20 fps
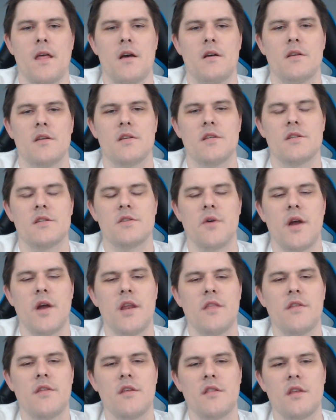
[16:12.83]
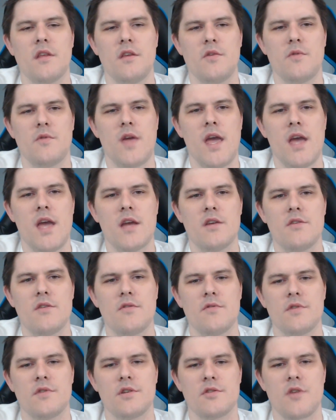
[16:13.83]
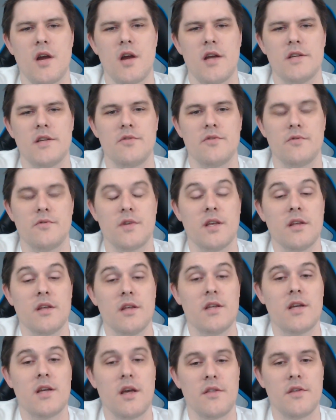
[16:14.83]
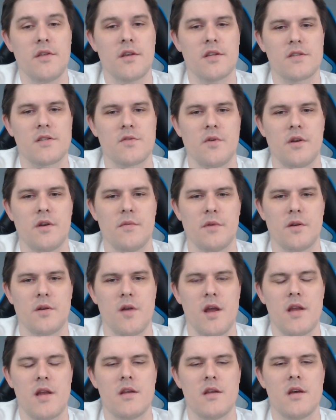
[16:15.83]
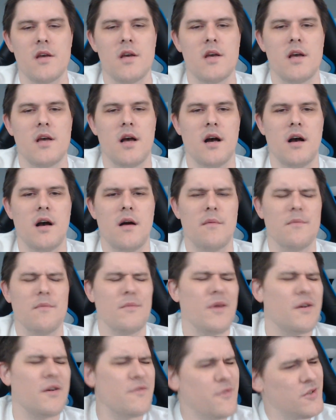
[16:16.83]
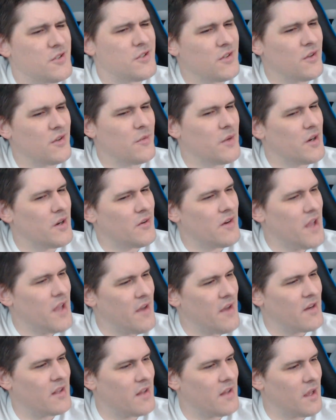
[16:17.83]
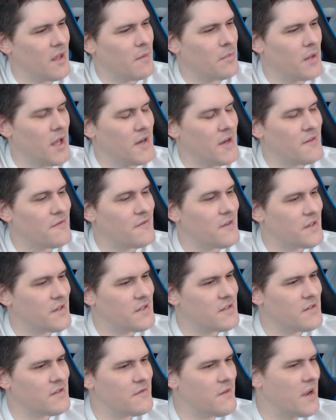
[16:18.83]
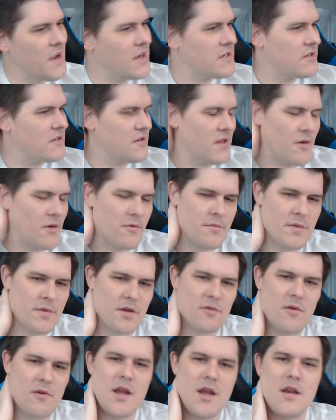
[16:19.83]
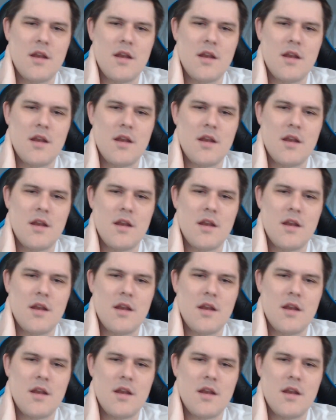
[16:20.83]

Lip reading: So anything that you can do to try to kill it, I think, is going to be great. Unfortunately, we don't have any like blind effects in the faction, or that would be great.